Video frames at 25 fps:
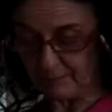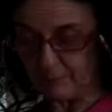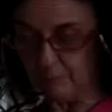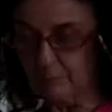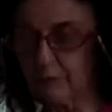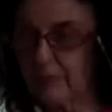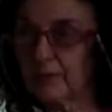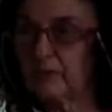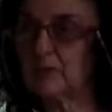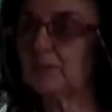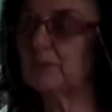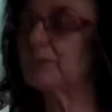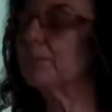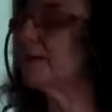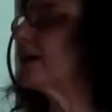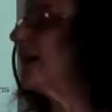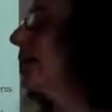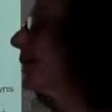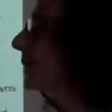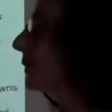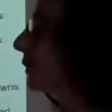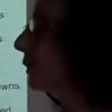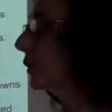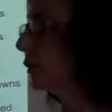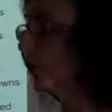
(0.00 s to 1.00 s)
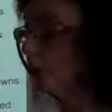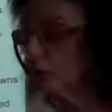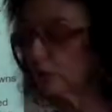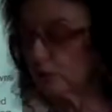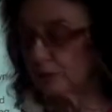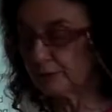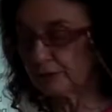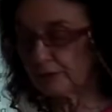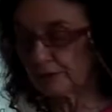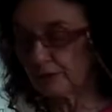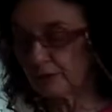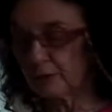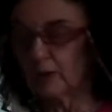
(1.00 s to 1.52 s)
but by a
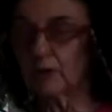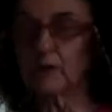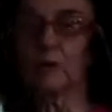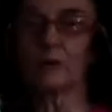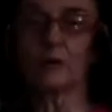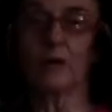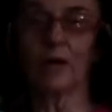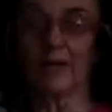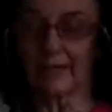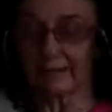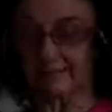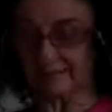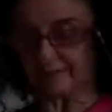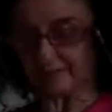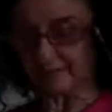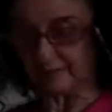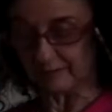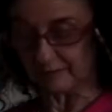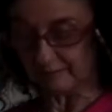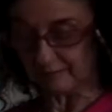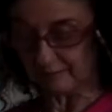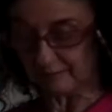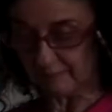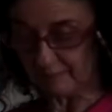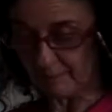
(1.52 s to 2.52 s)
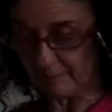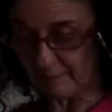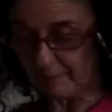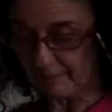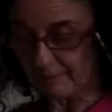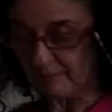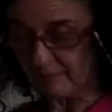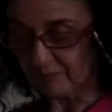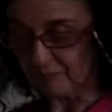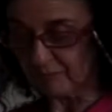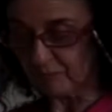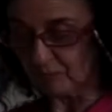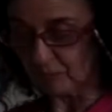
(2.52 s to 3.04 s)
ghost writer.
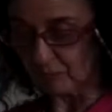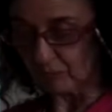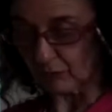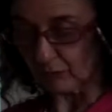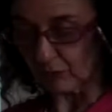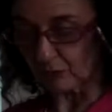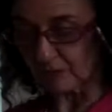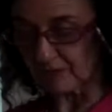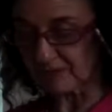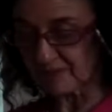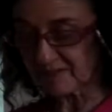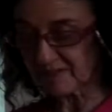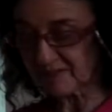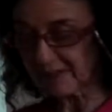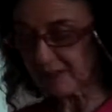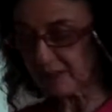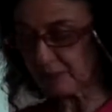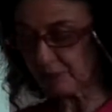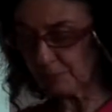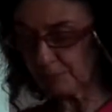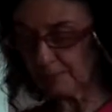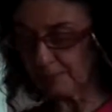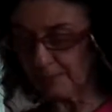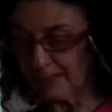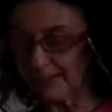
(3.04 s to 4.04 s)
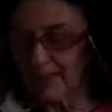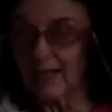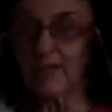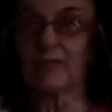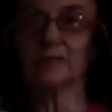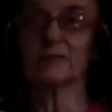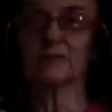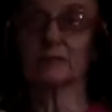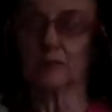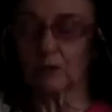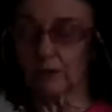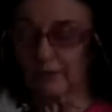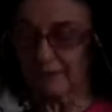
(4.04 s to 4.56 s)
The second
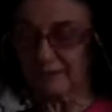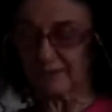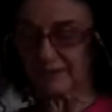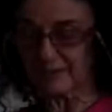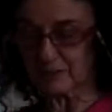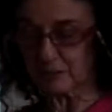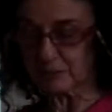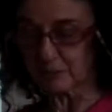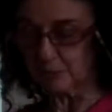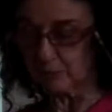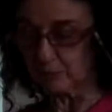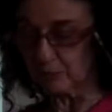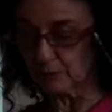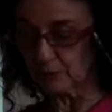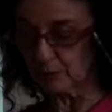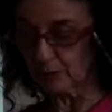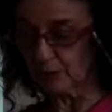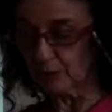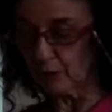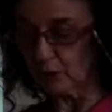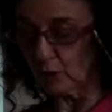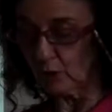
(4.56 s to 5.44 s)
part of his book,